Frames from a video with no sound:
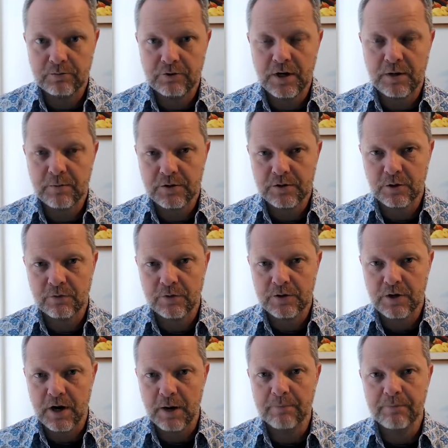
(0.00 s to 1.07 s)
treatments over
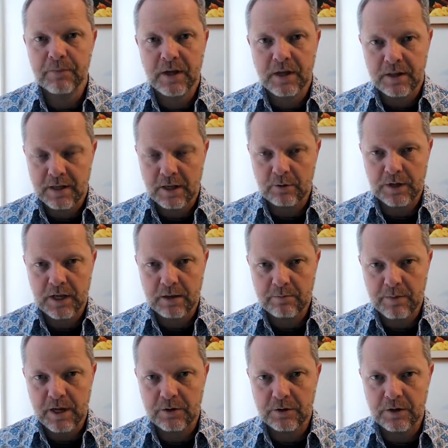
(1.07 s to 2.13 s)
time that'll
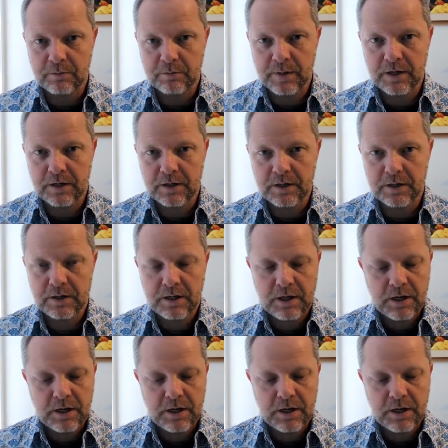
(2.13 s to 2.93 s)
get better and better.